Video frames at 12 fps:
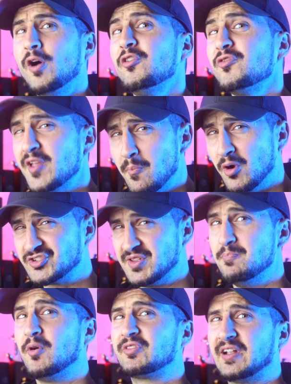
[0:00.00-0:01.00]
One of the most
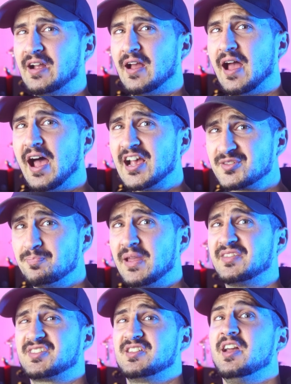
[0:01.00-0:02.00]
important
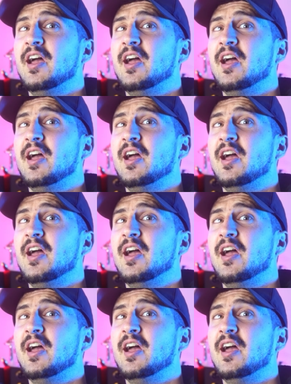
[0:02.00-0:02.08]
aspects